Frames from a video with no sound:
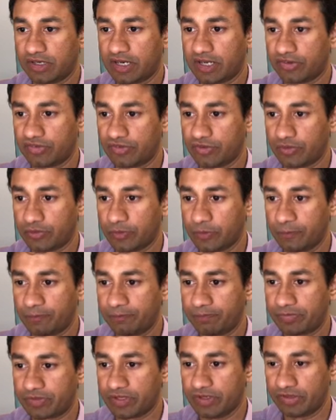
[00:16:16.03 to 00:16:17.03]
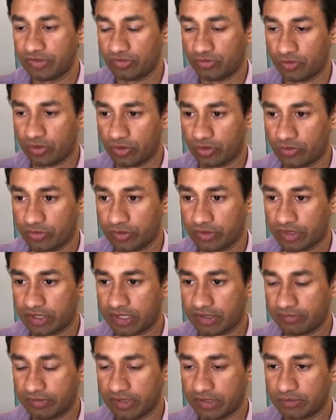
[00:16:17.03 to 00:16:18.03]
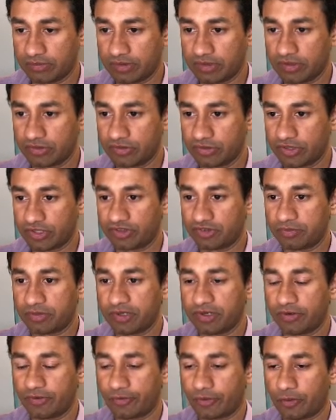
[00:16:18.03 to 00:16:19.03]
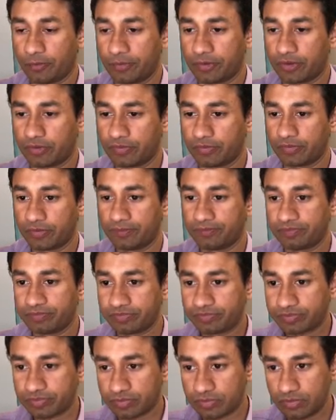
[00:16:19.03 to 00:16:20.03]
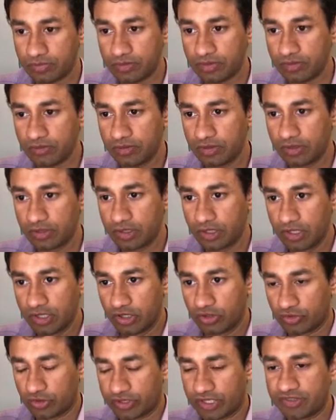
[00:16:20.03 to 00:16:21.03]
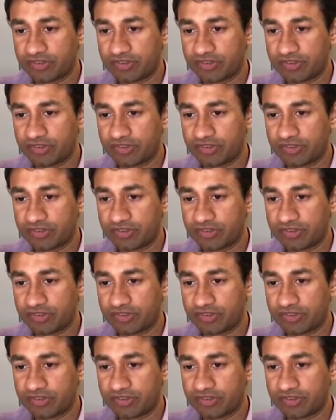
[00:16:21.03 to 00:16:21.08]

the last row is no longer available, so that's been dropped off. So